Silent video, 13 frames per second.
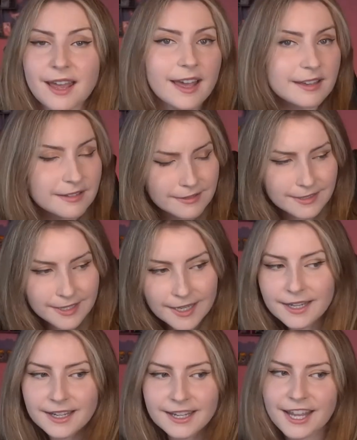And
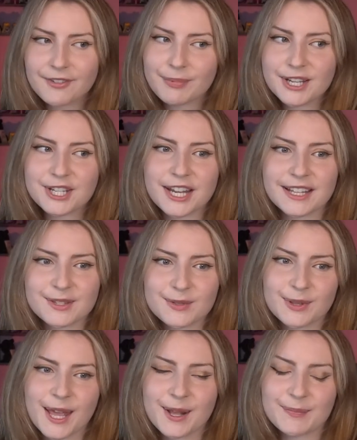if by chance you
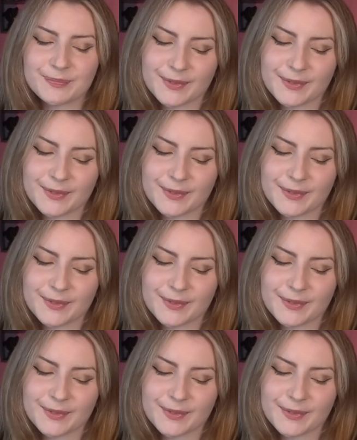like,